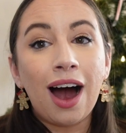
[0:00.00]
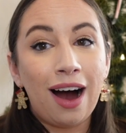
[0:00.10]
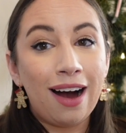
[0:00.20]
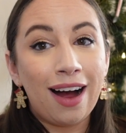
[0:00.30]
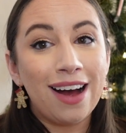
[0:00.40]

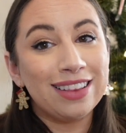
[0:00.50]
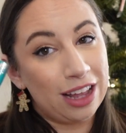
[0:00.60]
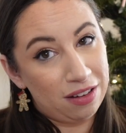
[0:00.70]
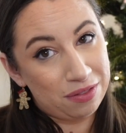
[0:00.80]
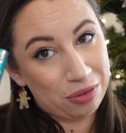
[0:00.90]
I
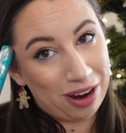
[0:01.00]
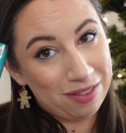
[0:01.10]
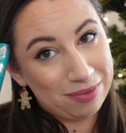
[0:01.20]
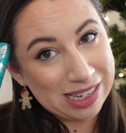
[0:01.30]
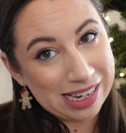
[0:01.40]
love
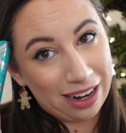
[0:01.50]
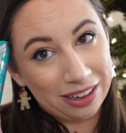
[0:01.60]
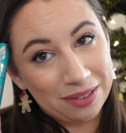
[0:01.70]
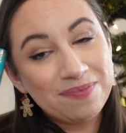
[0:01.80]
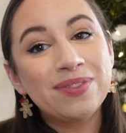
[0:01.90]
Thrive
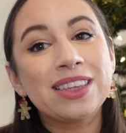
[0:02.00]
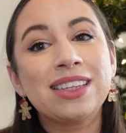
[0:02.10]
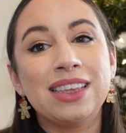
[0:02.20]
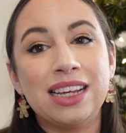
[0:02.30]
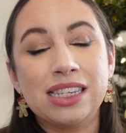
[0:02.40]
mascara.
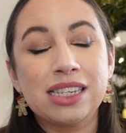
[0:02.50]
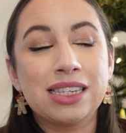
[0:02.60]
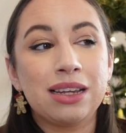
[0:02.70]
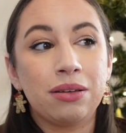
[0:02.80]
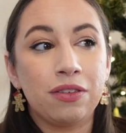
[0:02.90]

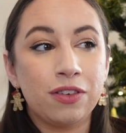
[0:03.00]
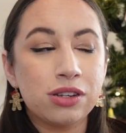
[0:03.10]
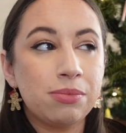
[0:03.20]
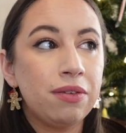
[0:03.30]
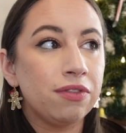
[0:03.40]
It's the
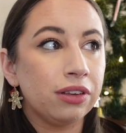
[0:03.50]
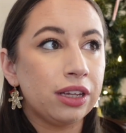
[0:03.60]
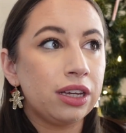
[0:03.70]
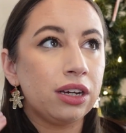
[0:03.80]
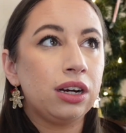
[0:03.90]
first time I've
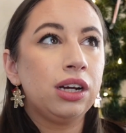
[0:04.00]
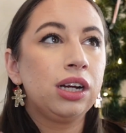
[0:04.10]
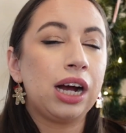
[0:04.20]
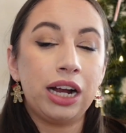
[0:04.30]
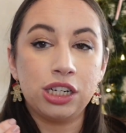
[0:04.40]
really
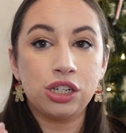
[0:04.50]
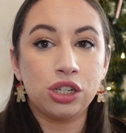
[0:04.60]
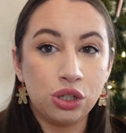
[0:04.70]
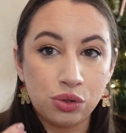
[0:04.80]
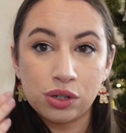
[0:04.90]
gotten to
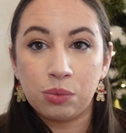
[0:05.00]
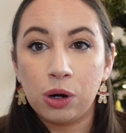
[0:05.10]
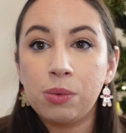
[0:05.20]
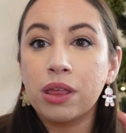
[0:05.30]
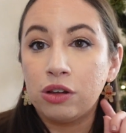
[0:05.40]
use and
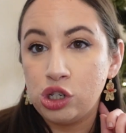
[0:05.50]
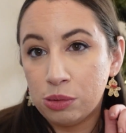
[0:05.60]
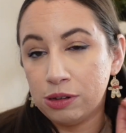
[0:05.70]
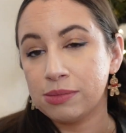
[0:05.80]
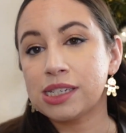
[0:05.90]
work with a
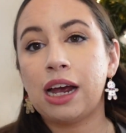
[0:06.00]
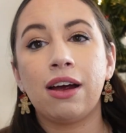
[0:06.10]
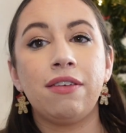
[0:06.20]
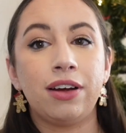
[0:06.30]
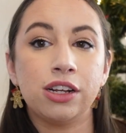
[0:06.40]
tubing
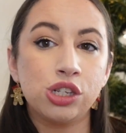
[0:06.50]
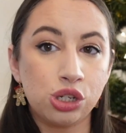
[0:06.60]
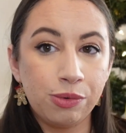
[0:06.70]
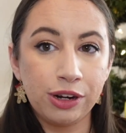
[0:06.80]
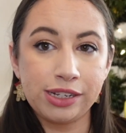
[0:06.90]
mascara. I find it
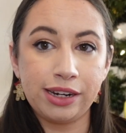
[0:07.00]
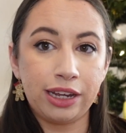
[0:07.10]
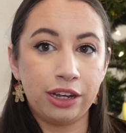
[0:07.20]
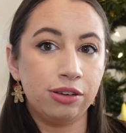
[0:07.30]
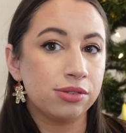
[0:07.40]
super easy to
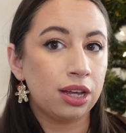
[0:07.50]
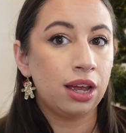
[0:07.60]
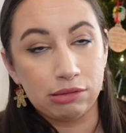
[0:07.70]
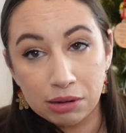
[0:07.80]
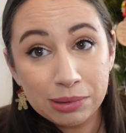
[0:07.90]
use.
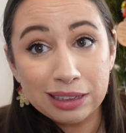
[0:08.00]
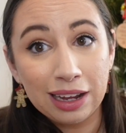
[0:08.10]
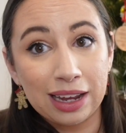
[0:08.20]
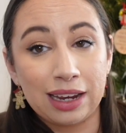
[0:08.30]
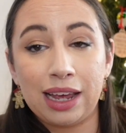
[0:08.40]
Normally
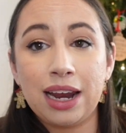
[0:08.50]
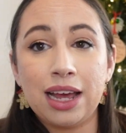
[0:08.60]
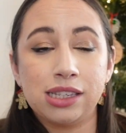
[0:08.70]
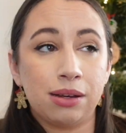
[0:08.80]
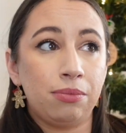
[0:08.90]
I can get
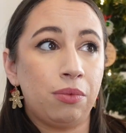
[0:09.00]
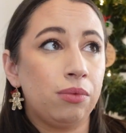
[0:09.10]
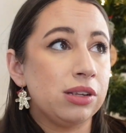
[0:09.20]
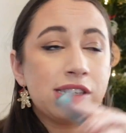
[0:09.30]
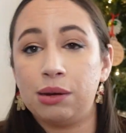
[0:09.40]
it at
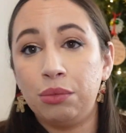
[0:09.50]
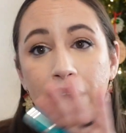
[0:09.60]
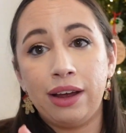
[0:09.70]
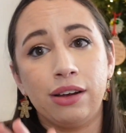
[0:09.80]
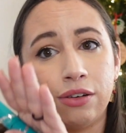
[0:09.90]
some
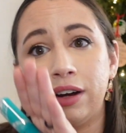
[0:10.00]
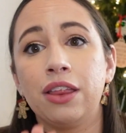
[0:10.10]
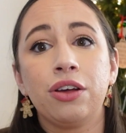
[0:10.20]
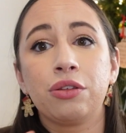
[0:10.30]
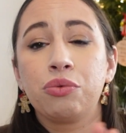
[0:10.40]
way or
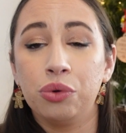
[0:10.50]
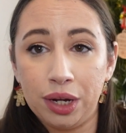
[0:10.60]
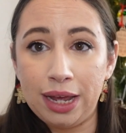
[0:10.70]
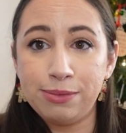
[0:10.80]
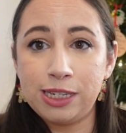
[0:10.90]
another through
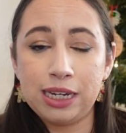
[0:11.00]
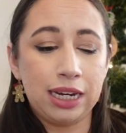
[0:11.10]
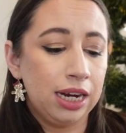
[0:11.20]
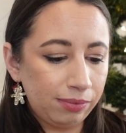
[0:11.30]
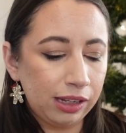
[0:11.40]
Ipsy.